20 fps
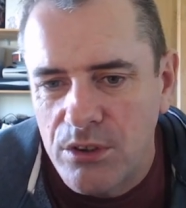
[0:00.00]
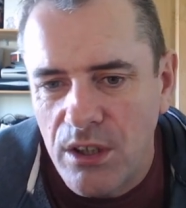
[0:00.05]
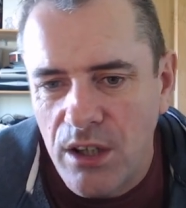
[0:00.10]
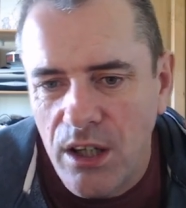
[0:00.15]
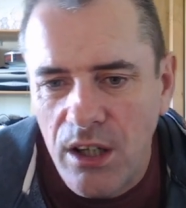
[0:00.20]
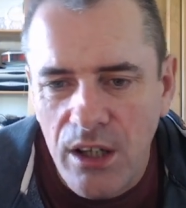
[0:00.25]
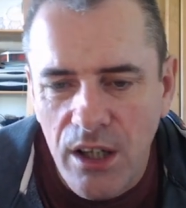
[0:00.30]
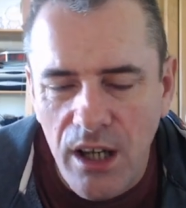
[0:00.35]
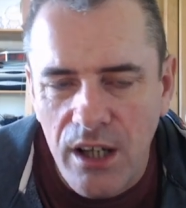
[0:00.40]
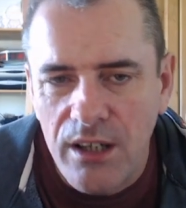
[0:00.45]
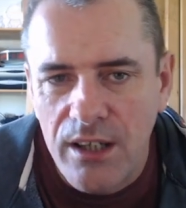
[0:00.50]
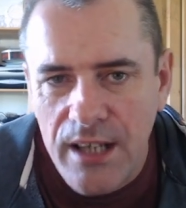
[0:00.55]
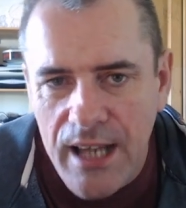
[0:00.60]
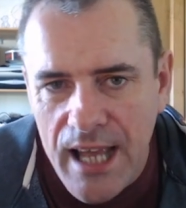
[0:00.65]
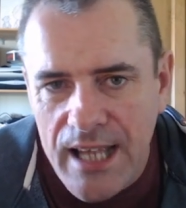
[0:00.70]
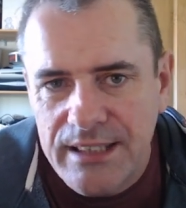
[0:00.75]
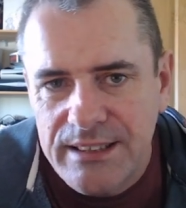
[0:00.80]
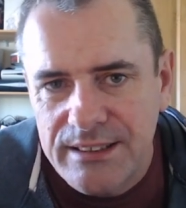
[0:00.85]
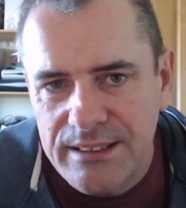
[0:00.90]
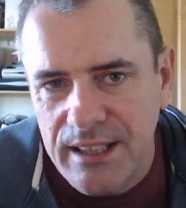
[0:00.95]
a lot
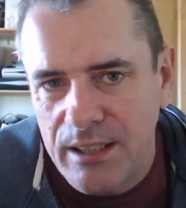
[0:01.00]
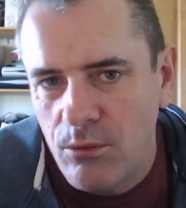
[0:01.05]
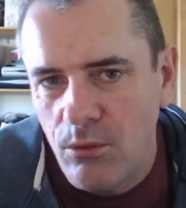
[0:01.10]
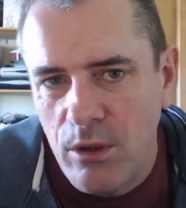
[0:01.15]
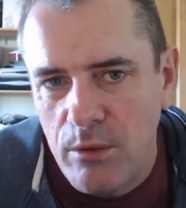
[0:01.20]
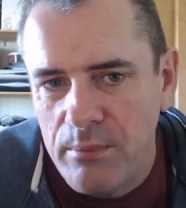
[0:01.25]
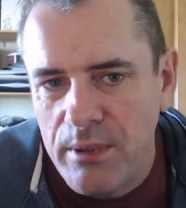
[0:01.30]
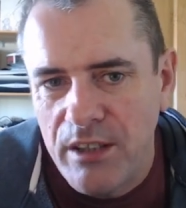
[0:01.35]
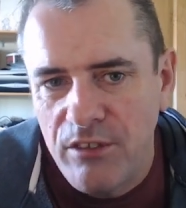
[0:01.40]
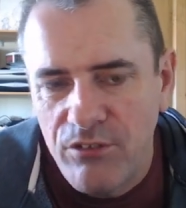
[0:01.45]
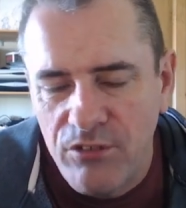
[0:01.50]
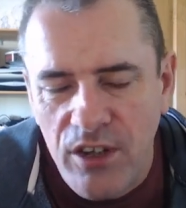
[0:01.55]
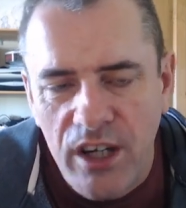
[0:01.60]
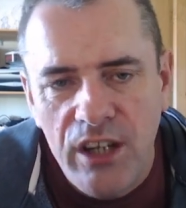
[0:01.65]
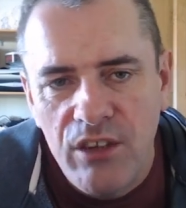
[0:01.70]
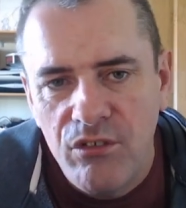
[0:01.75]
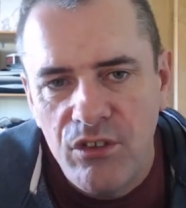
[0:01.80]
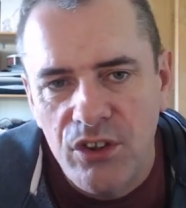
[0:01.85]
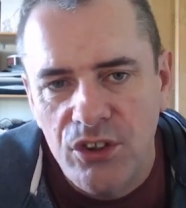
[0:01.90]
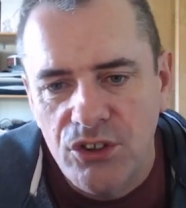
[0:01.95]
less than it will be at 5
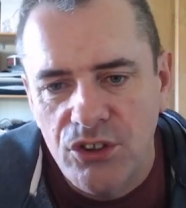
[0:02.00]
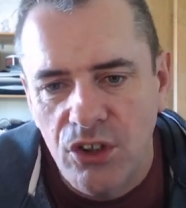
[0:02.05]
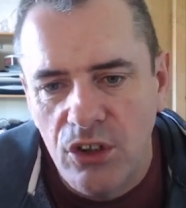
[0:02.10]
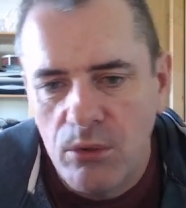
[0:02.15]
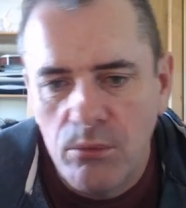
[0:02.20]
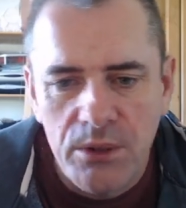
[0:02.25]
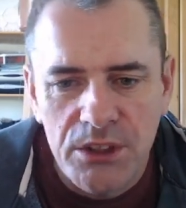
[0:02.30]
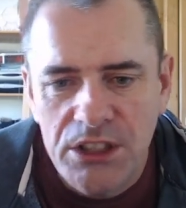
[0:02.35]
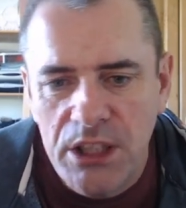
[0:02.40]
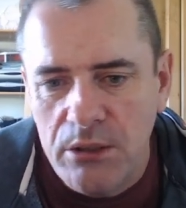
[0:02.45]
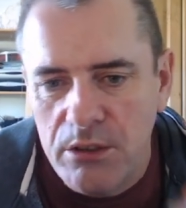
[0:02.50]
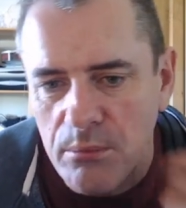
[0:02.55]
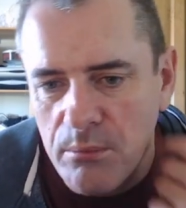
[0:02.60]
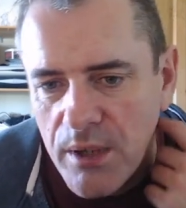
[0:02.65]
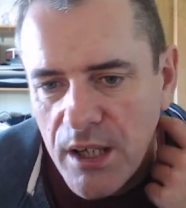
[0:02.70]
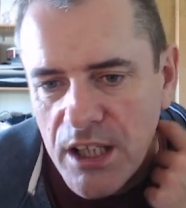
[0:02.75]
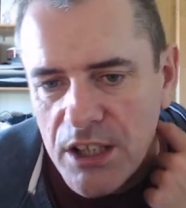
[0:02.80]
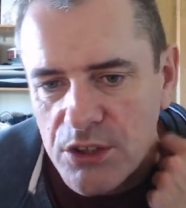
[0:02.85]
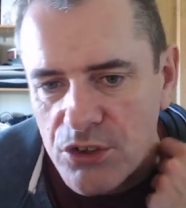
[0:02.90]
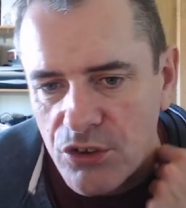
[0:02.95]
years old once you keep the
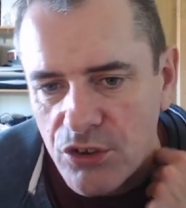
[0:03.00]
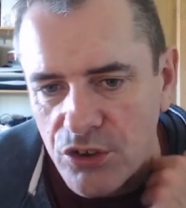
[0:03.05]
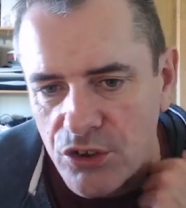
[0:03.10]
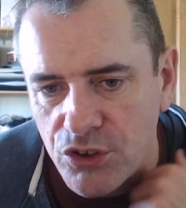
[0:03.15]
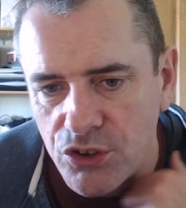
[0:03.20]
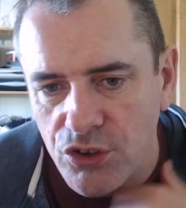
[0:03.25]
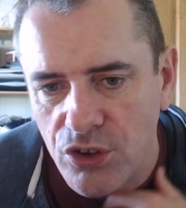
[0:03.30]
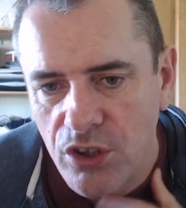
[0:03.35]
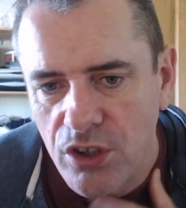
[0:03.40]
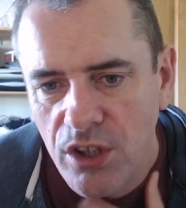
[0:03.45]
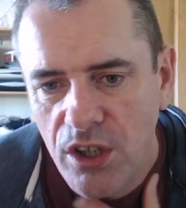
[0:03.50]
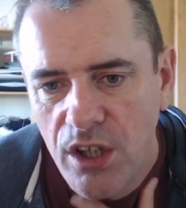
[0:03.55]
mileage under control.